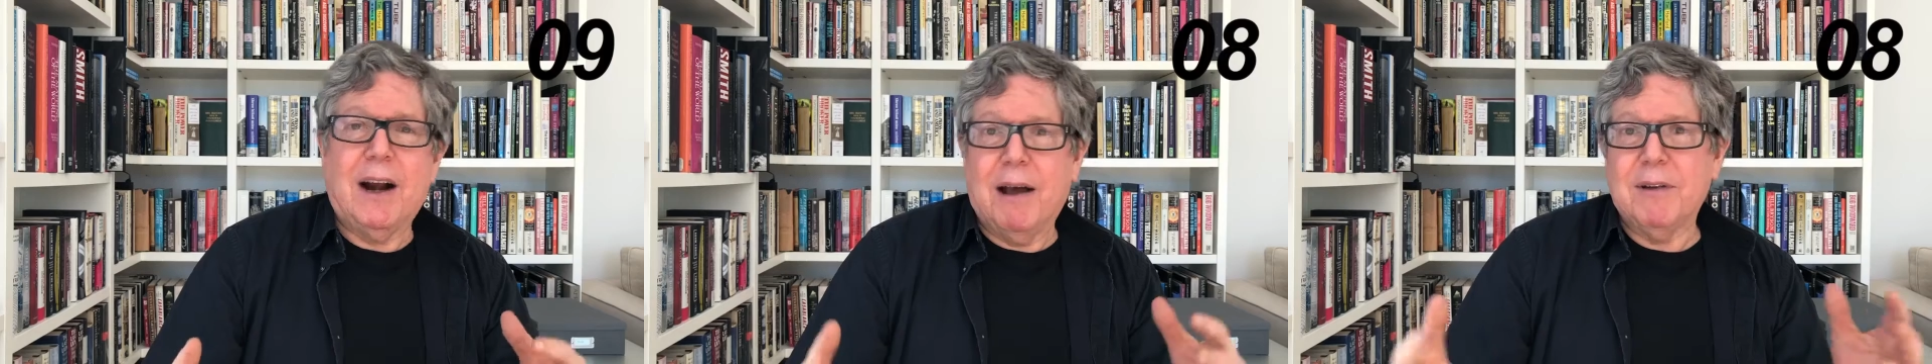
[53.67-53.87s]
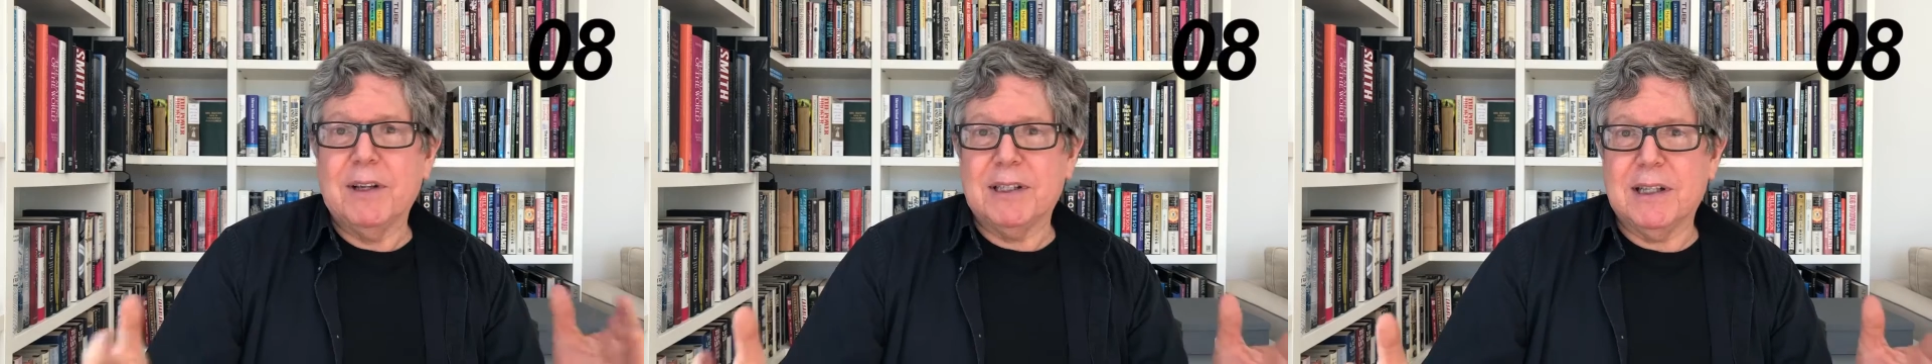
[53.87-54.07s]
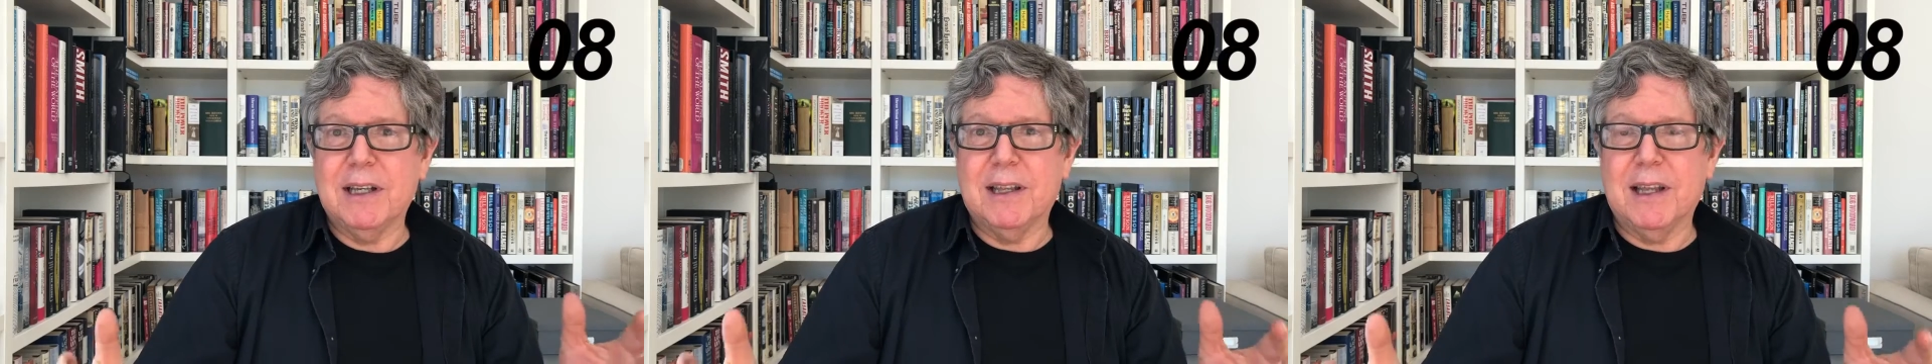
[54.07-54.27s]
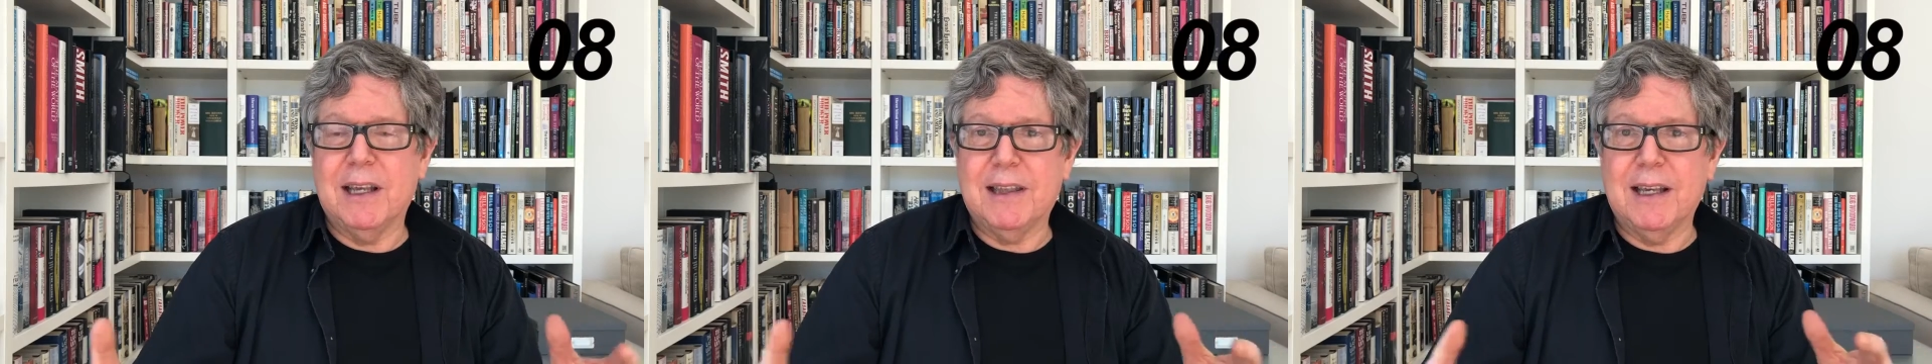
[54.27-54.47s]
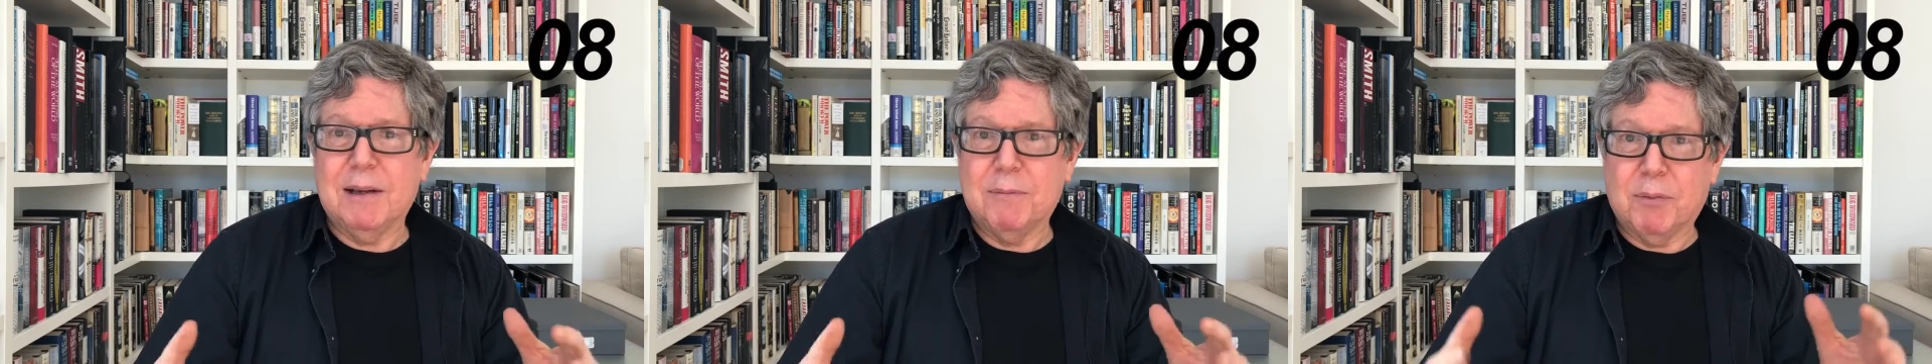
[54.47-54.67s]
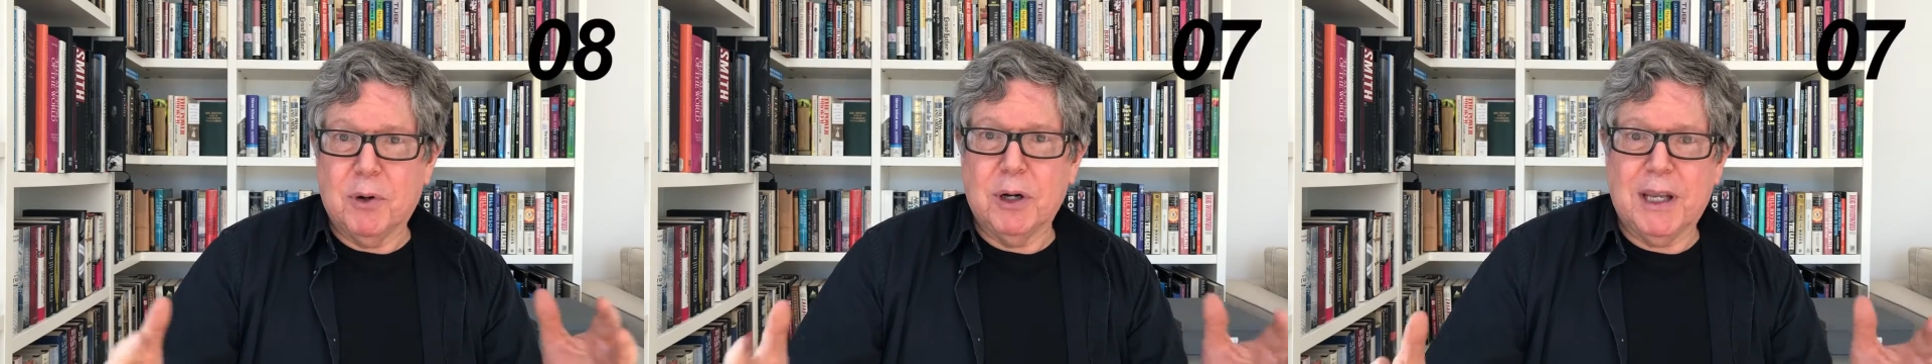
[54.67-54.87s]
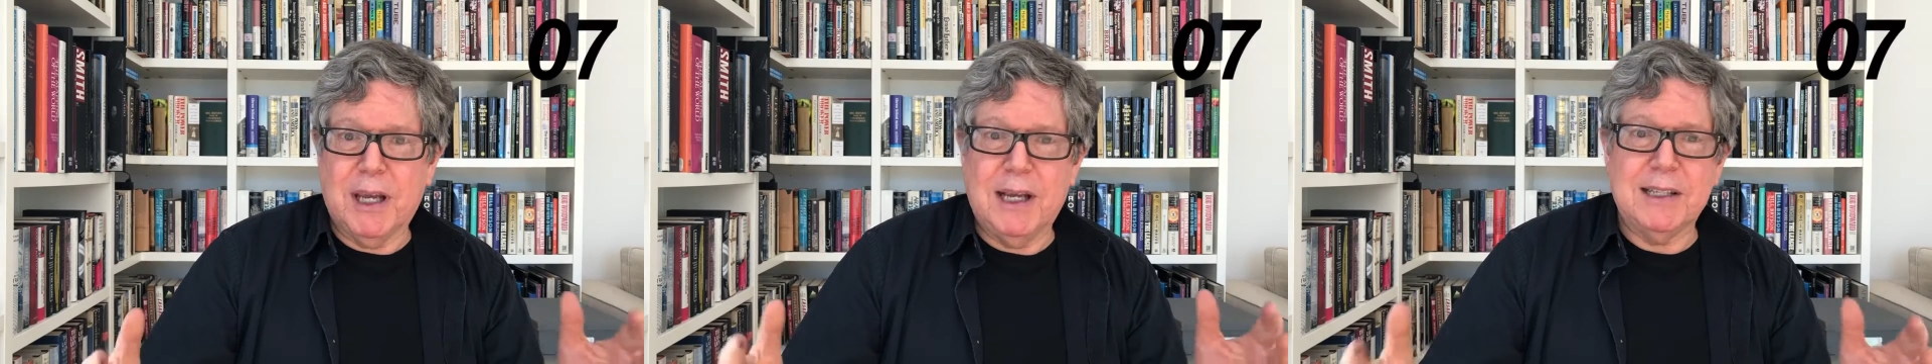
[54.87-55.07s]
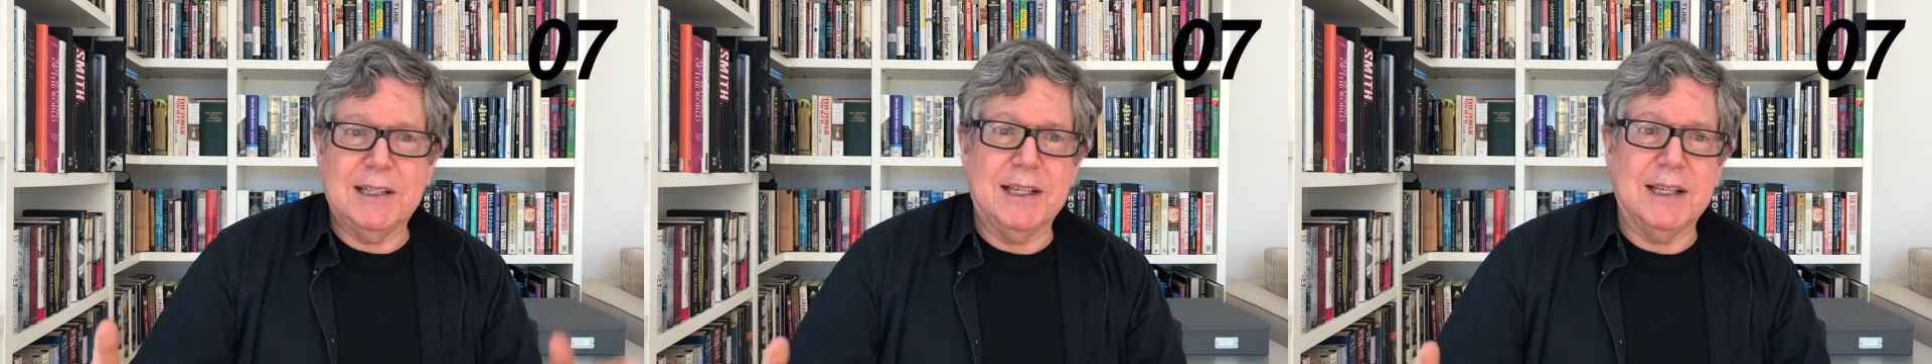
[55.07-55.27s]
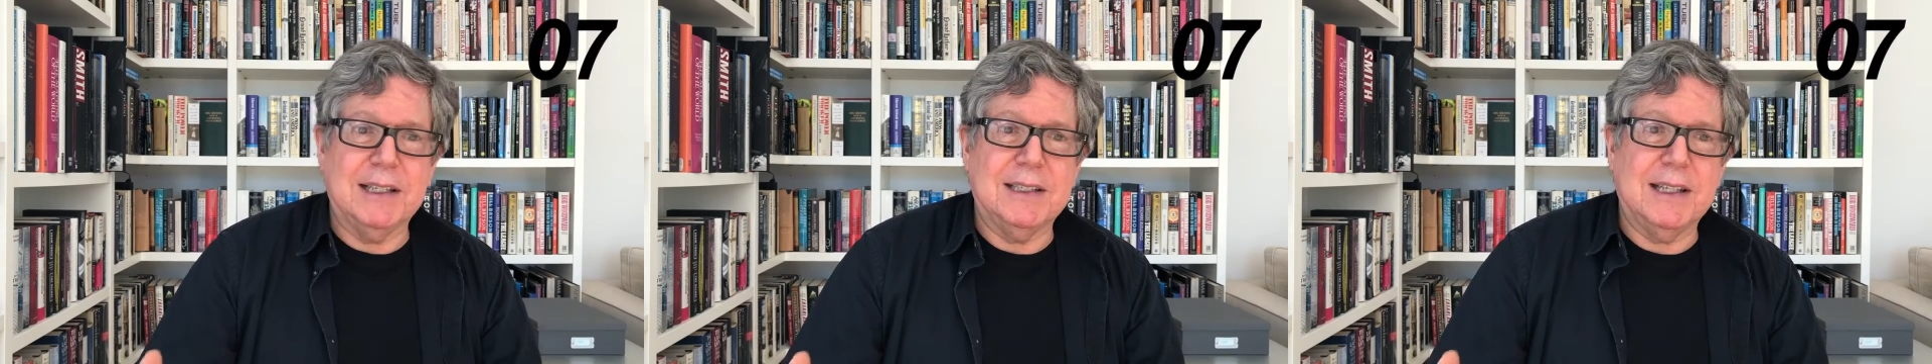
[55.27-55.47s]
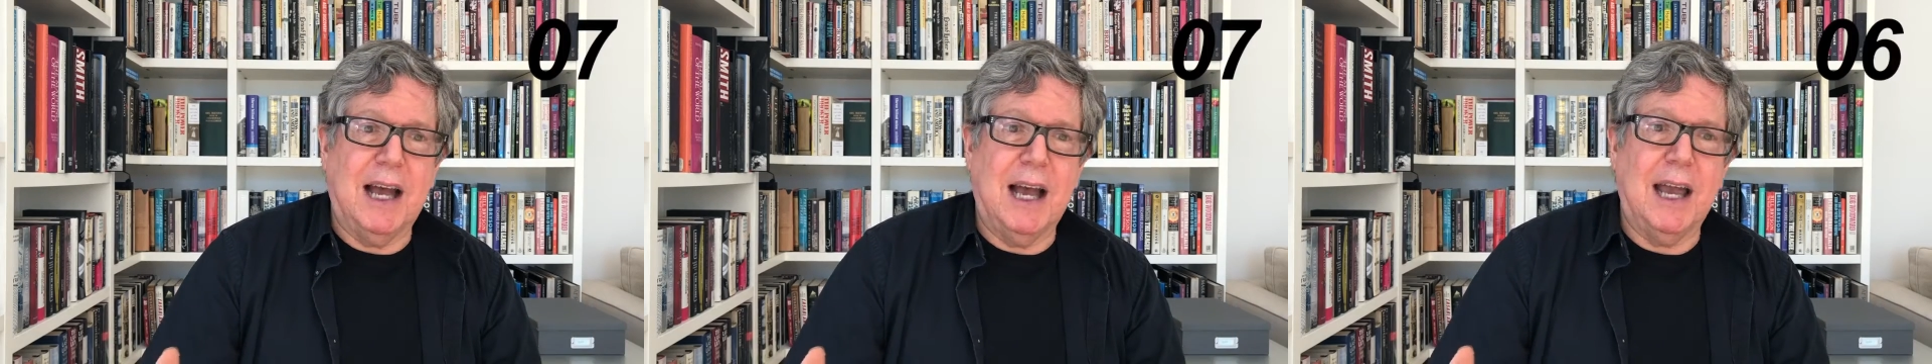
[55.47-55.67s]
Obviously, they think broadcasting
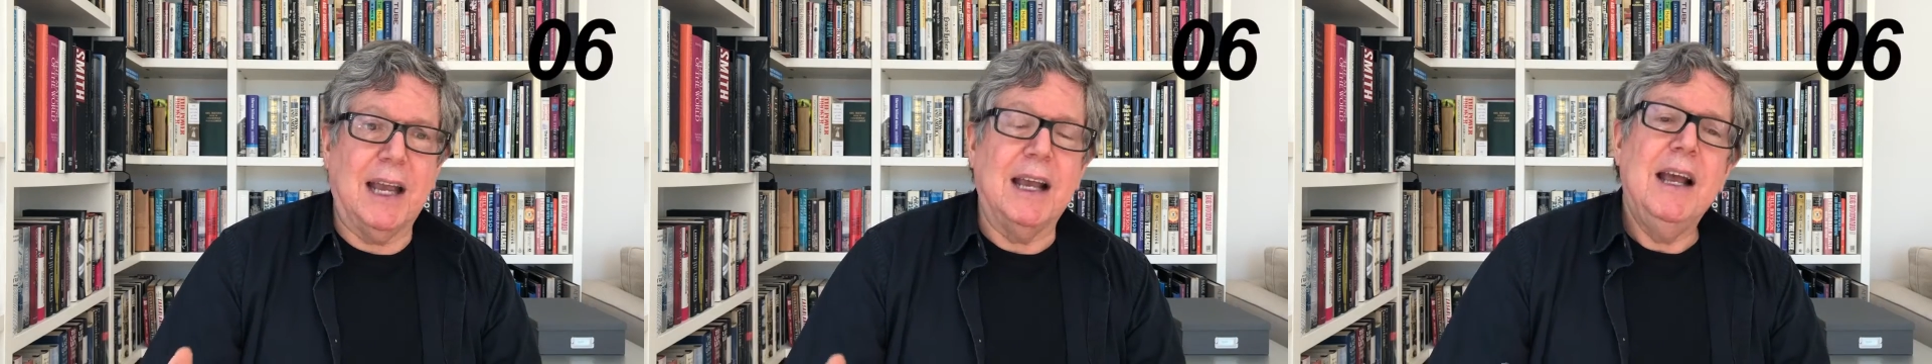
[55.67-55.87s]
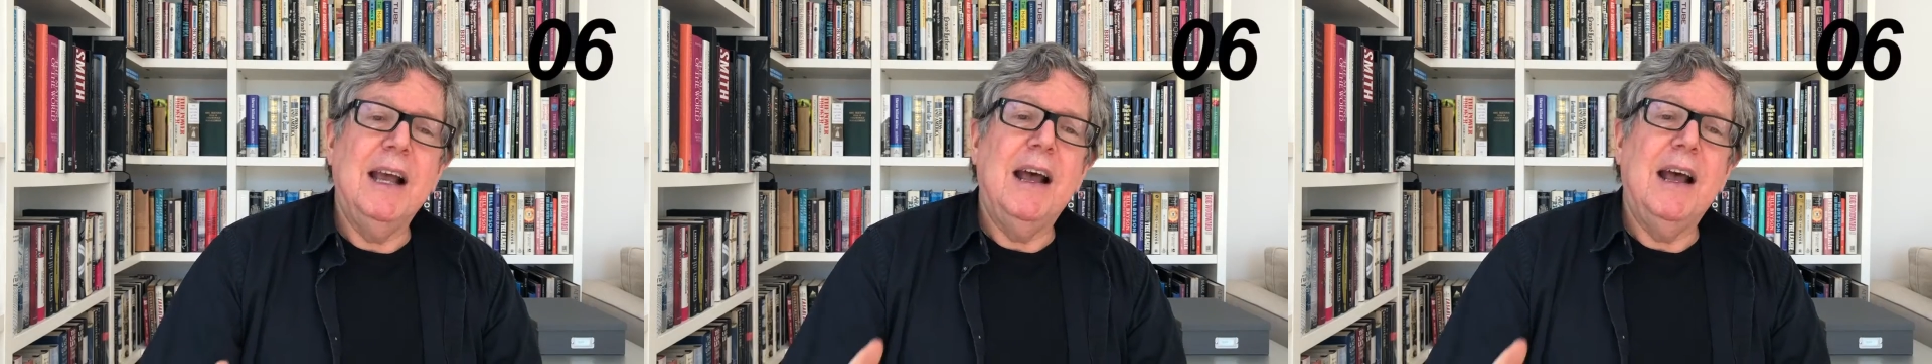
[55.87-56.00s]
is dying.